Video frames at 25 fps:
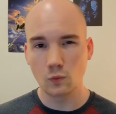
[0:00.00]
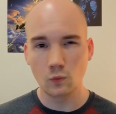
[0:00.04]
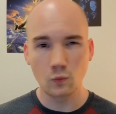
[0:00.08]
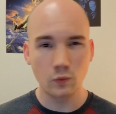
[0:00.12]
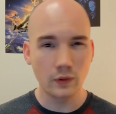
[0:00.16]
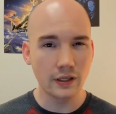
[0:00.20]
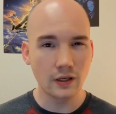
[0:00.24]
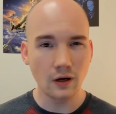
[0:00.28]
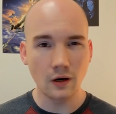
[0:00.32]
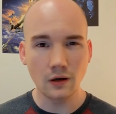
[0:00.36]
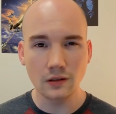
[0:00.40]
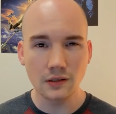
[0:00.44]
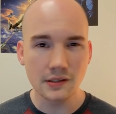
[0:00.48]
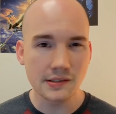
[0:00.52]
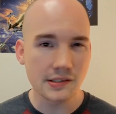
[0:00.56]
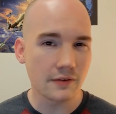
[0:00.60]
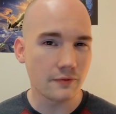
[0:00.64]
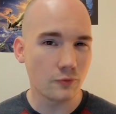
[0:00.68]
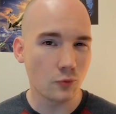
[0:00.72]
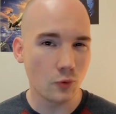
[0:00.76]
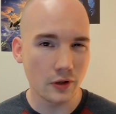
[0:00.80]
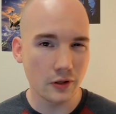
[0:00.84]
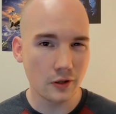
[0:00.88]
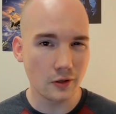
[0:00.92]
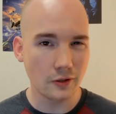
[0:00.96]
Regardless
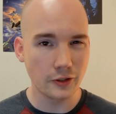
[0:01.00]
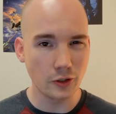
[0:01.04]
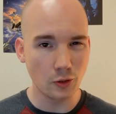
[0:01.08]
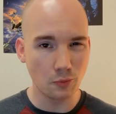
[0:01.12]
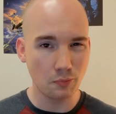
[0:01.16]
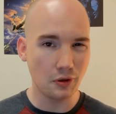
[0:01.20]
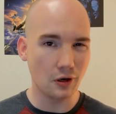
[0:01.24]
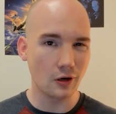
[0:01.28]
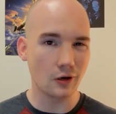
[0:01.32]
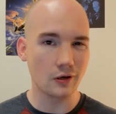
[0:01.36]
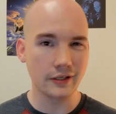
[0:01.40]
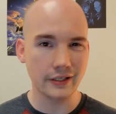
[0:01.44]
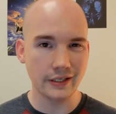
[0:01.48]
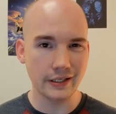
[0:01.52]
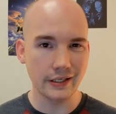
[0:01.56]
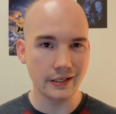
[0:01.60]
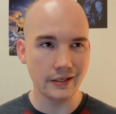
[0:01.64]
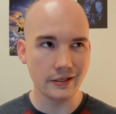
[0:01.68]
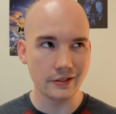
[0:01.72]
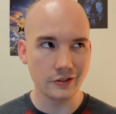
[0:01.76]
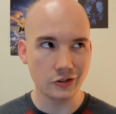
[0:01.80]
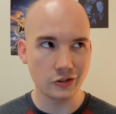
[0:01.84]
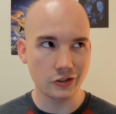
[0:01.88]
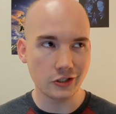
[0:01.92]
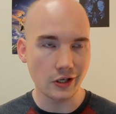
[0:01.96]
of whether your party
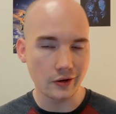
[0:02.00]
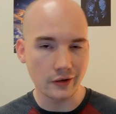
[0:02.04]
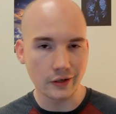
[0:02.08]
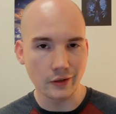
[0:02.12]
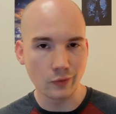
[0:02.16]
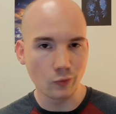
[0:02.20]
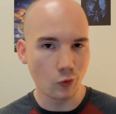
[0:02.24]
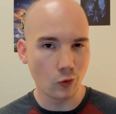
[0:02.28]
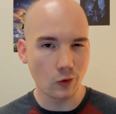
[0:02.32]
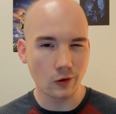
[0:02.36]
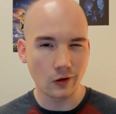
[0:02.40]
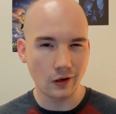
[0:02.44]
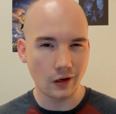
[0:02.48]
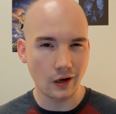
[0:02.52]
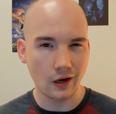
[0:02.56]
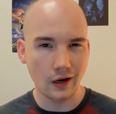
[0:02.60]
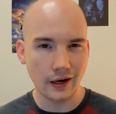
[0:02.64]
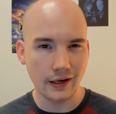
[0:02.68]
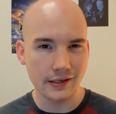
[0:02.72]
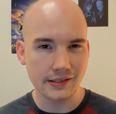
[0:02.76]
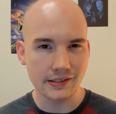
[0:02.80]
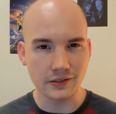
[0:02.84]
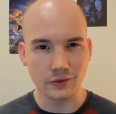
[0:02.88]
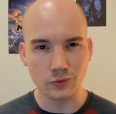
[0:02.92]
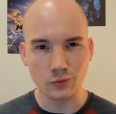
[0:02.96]
is shouting war
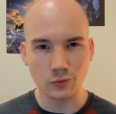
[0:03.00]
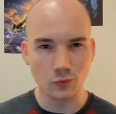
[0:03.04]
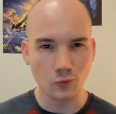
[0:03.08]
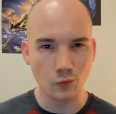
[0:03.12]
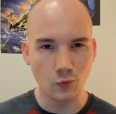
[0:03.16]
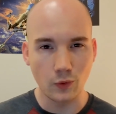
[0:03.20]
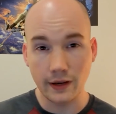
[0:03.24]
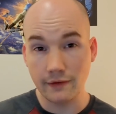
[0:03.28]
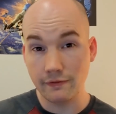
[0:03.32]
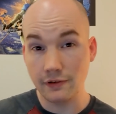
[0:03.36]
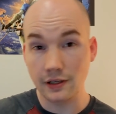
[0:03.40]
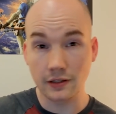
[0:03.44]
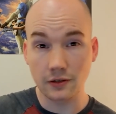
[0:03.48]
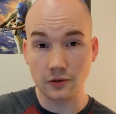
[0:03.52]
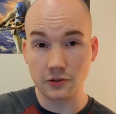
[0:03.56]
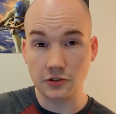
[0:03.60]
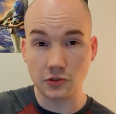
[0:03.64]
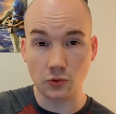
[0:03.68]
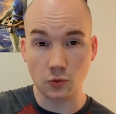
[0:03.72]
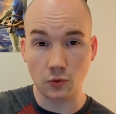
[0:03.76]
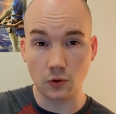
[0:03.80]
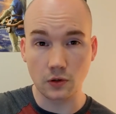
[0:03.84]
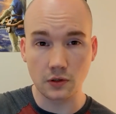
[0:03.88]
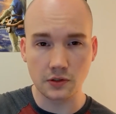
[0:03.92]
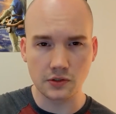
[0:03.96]
cries and waving their
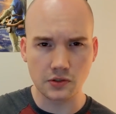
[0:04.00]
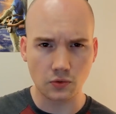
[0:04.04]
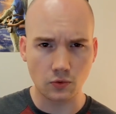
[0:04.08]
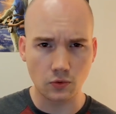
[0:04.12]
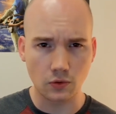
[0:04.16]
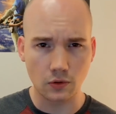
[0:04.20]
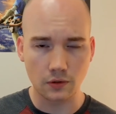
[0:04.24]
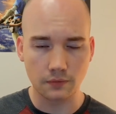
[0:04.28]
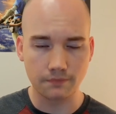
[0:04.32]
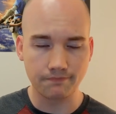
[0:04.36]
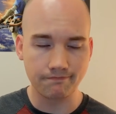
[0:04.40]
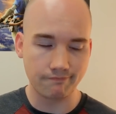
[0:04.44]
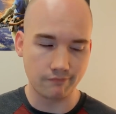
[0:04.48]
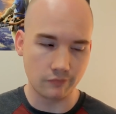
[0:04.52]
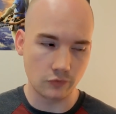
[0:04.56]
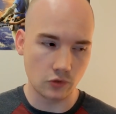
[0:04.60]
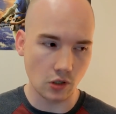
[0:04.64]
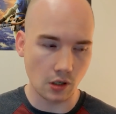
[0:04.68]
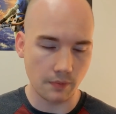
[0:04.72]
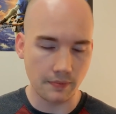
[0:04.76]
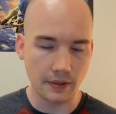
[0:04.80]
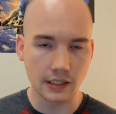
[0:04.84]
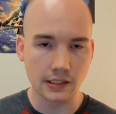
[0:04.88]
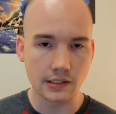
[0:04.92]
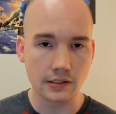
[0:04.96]
swords or
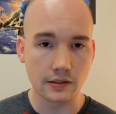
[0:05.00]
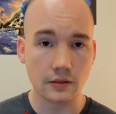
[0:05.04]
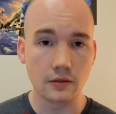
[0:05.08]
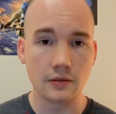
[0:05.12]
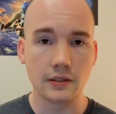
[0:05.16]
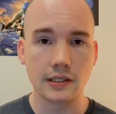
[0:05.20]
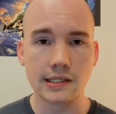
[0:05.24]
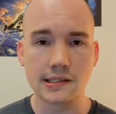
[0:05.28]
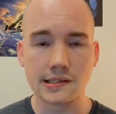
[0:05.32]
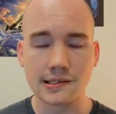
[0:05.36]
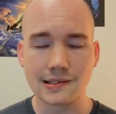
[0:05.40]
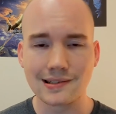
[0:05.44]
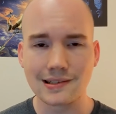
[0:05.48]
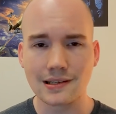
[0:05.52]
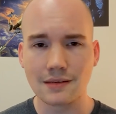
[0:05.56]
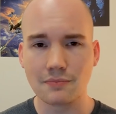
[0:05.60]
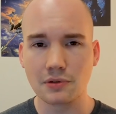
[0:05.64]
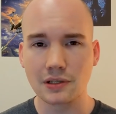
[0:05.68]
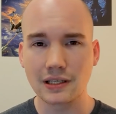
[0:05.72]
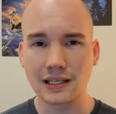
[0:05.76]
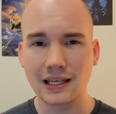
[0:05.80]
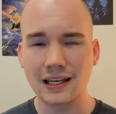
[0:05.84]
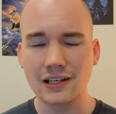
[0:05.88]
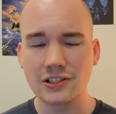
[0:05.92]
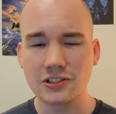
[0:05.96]
dropping to their knees in
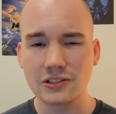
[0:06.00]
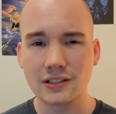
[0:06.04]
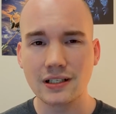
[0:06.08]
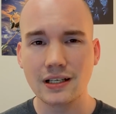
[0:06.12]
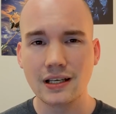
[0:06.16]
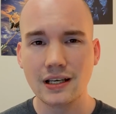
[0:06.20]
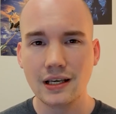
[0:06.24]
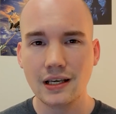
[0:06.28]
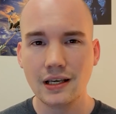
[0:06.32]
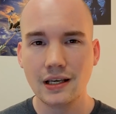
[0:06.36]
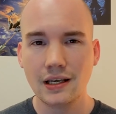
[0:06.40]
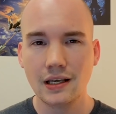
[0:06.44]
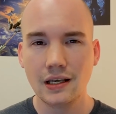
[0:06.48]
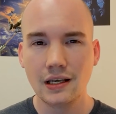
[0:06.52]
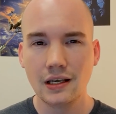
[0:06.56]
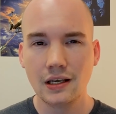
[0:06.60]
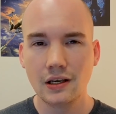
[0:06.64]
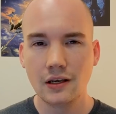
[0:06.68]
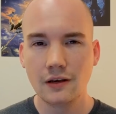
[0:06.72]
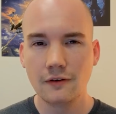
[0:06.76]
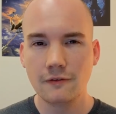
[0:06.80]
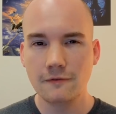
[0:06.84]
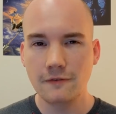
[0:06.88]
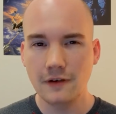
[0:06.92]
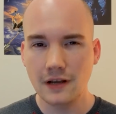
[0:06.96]
supplication,
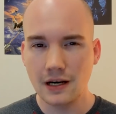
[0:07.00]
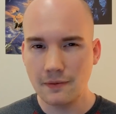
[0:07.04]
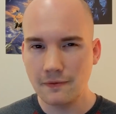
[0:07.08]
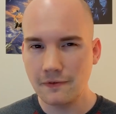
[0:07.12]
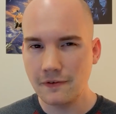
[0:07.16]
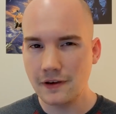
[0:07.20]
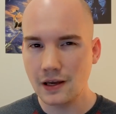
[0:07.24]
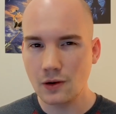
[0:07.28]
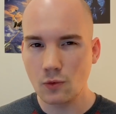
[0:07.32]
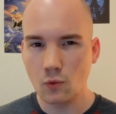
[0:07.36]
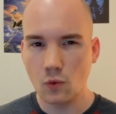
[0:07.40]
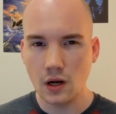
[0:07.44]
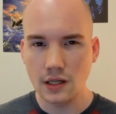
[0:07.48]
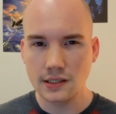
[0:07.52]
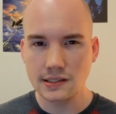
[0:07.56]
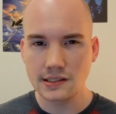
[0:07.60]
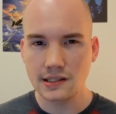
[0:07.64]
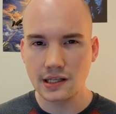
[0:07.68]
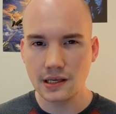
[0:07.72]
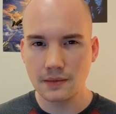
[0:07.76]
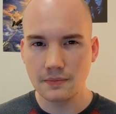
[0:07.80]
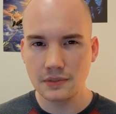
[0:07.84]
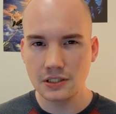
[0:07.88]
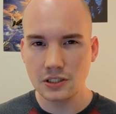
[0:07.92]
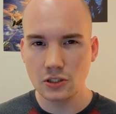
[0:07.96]
Venomfang wants
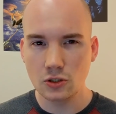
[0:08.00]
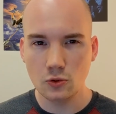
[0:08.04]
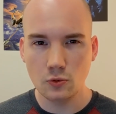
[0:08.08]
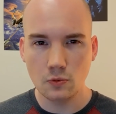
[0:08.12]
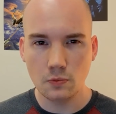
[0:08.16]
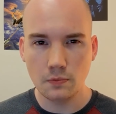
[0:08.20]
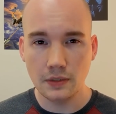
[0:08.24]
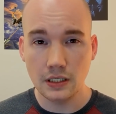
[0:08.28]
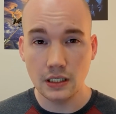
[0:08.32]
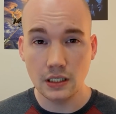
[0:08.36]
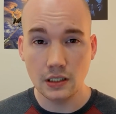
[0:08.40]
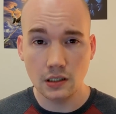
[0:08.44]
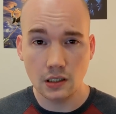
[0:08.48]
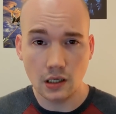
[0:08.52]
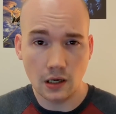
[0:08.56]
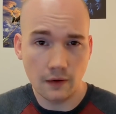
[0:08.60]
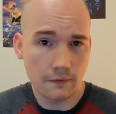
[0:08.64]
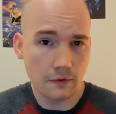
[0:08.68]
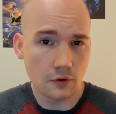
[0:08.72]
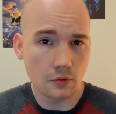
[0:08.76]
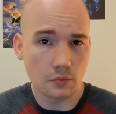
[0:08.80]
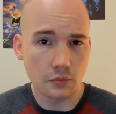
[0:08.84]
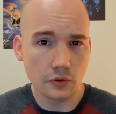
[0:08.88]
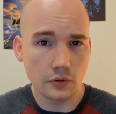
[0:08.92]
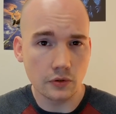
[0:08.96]
them to be
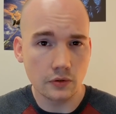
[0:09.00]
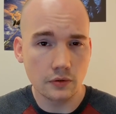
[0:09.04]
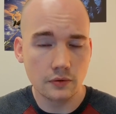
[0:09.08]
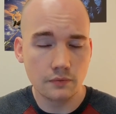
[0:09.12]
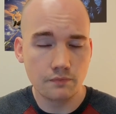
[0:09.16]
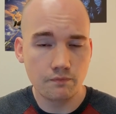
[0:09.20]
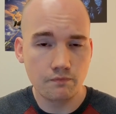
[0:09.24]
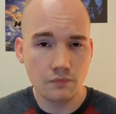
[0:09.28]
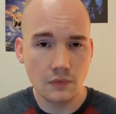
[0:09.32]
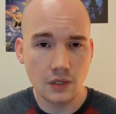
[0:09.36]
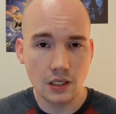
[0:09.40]
comfortable.